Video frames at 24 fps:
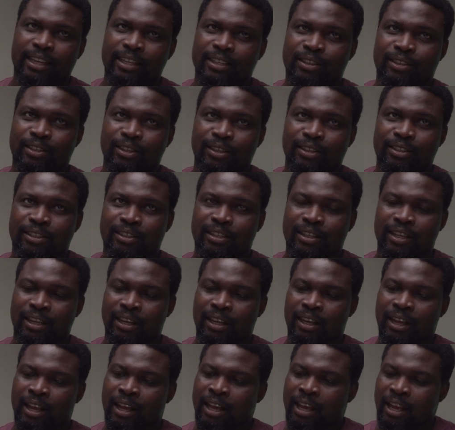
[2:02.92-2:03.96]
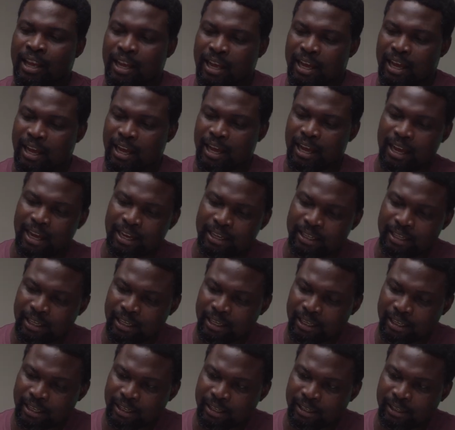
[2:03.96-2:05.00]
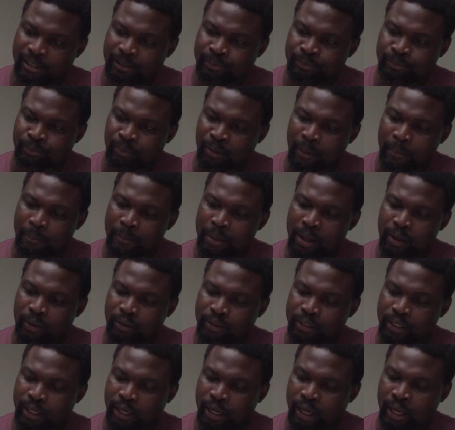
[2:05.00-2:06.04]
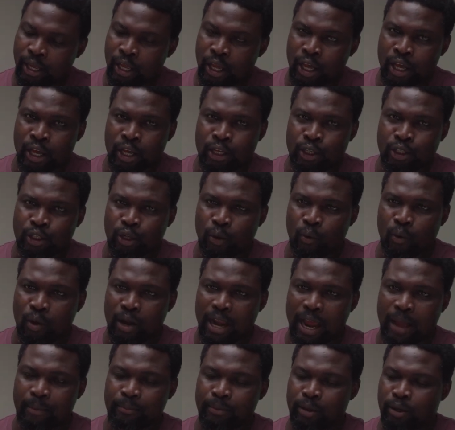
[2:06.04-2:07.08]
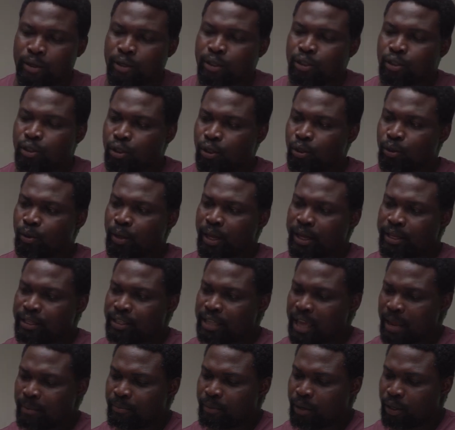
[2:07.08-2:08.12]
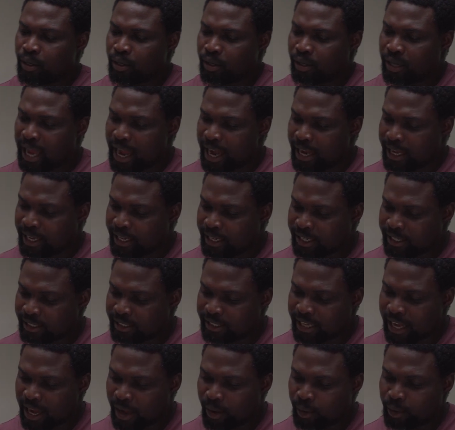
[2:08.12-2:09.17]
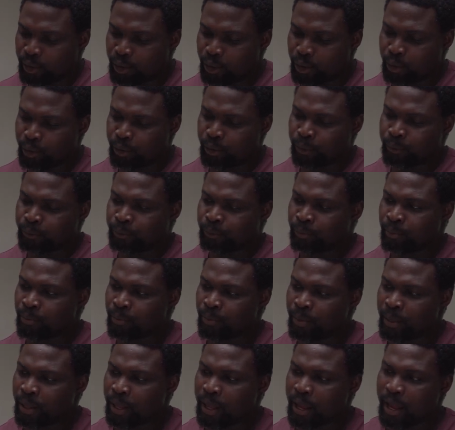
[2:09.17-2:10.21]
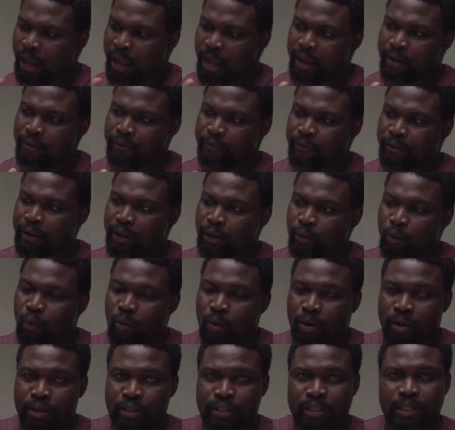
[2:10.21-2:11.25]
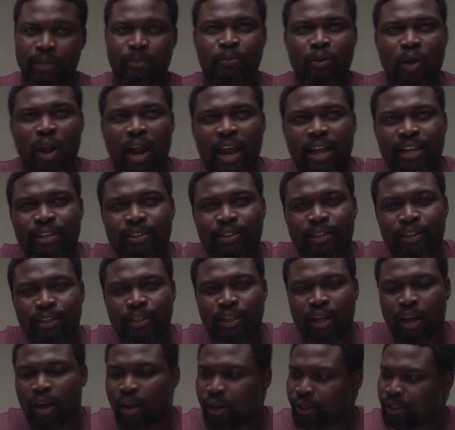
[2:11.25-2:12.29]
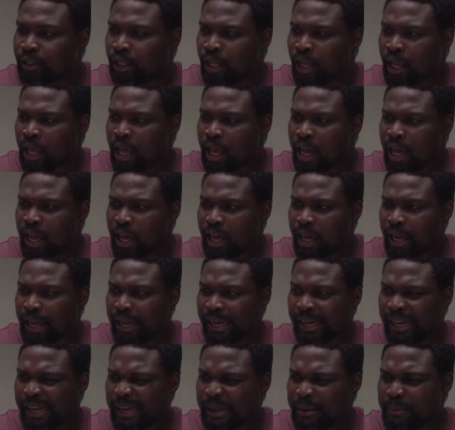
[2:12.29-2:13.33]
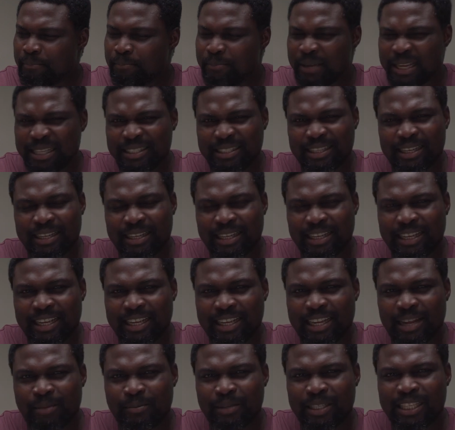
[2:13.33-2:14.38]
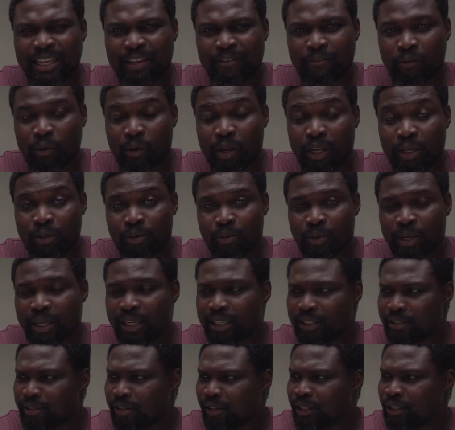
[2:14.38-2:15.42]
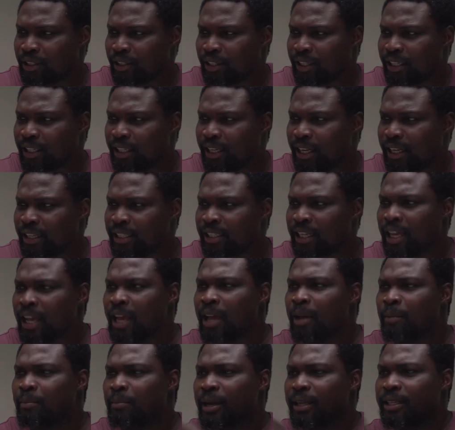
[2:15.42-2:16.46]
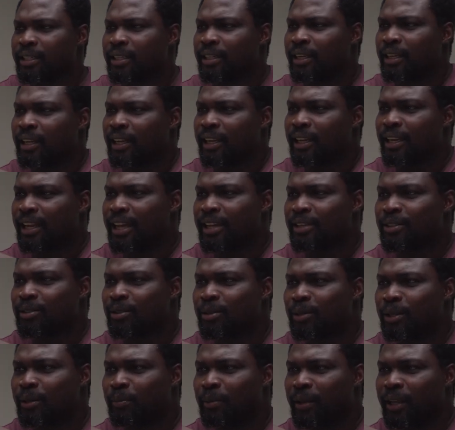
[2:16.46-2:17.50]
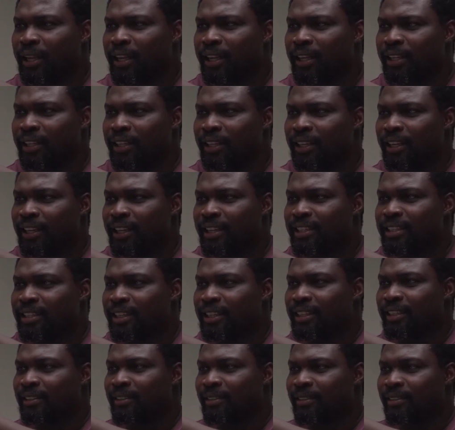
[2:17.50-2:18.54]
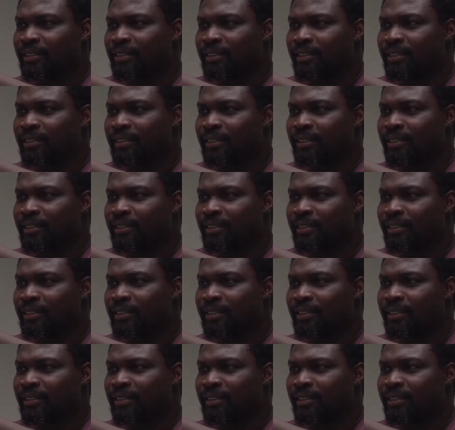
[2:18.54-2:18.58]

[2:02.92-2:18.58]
is just the melter. So what I'm gonna do is I'm gonna like tell you if it worth the price or not. Basically, let me see if we can do an installation in it, but let's do the peeling. Listen.